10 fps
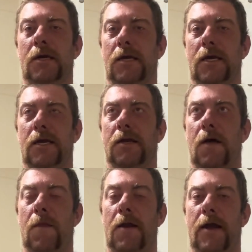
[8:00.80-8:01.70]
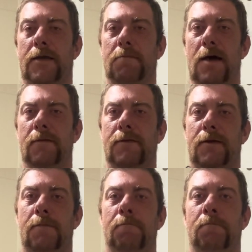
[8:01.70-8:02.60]
in the next month,
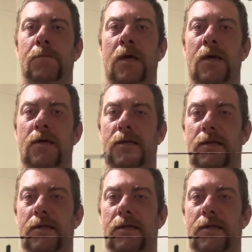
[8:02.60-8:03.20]
so